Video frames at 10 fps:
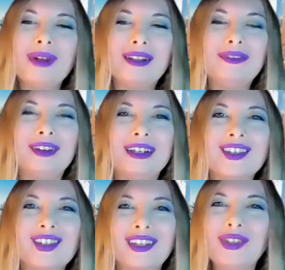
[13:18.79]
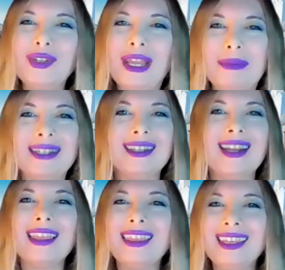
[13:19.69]
malfunction, you name it.
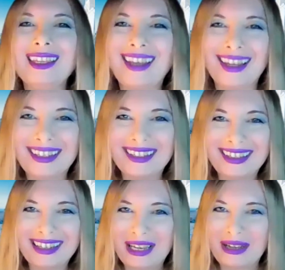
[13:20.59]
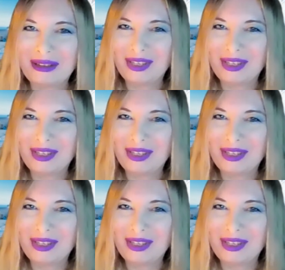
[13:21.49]
Nothing can,